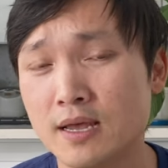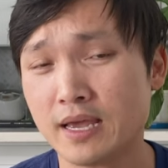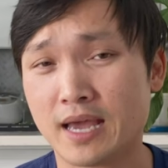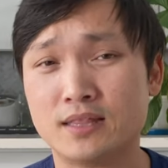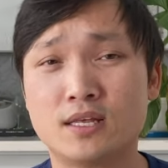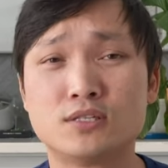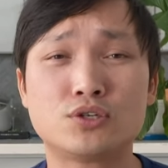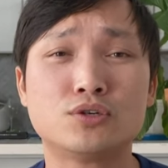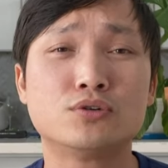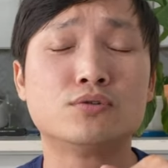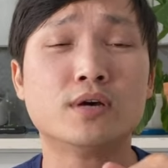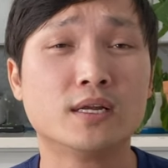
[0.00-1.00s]
and then
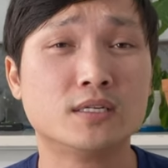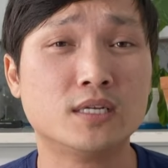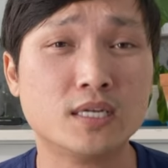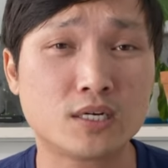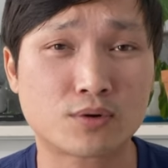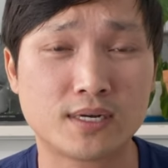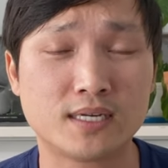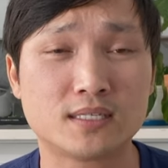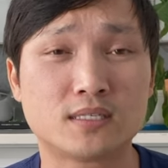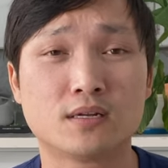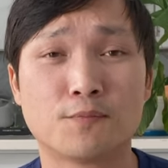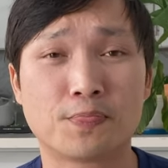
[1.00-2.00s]
two,
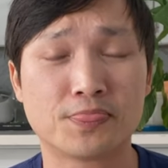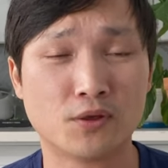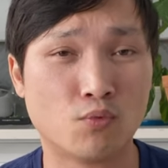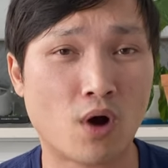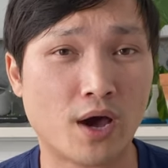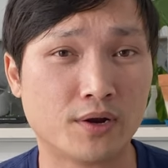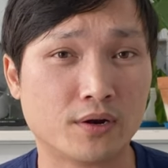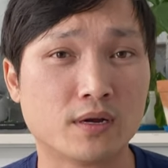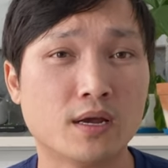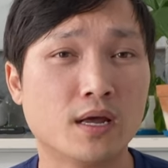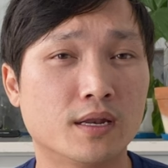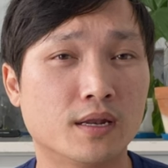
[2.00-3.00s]
decrease the water,
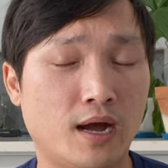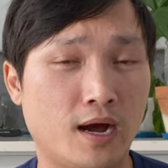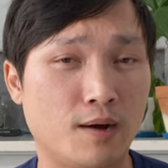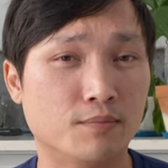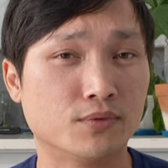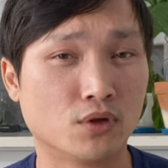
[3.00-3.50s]
um,